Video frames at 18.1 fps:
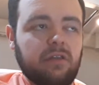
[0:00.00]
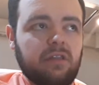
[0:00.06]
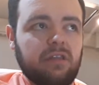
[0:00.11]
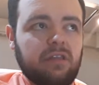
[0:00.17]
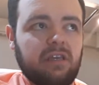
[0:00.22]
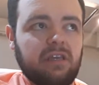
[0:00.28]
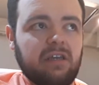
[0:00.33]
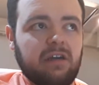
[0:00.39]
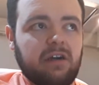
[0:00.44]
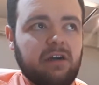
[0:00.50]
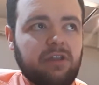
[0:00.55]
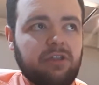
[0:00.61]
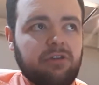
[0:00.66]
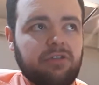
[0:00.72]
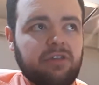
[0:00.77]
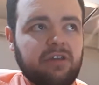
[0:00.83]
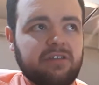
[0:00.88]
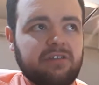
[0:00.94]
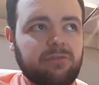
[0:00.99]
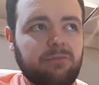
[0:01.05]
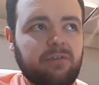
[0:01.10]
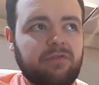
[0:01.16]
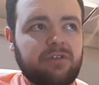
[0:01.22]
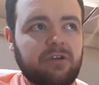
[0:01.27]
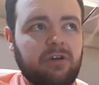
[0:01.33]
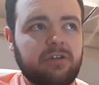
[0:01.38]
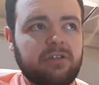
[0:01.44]
the other things that
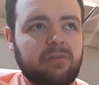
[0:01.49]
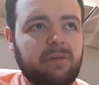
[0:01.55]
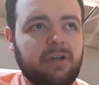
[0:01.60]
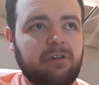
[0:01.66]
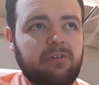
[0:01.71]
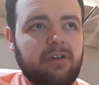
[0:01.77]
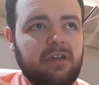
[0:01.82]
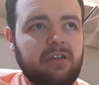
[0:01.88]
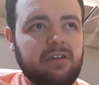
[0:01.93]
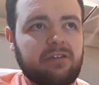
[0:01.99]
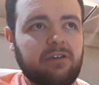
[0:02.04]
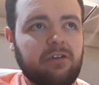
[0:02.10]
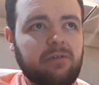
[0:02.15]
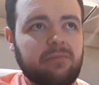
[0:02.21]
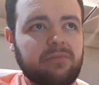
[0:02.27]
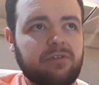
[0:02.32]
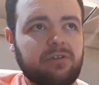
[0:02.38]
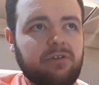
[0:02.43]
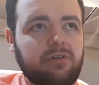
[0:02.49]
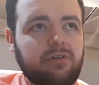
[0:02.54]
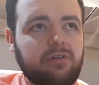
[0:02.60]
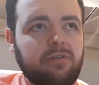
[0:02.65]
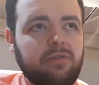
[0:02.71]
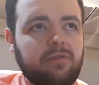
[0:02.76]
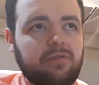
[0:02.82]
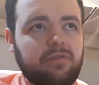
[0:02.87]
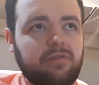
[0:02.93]
we've talked about in terms
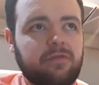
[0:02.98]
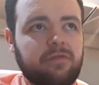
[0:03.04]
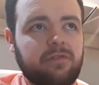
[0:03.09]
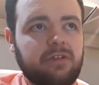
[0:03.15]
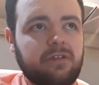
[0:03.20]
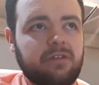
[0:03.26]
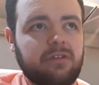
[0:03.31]
of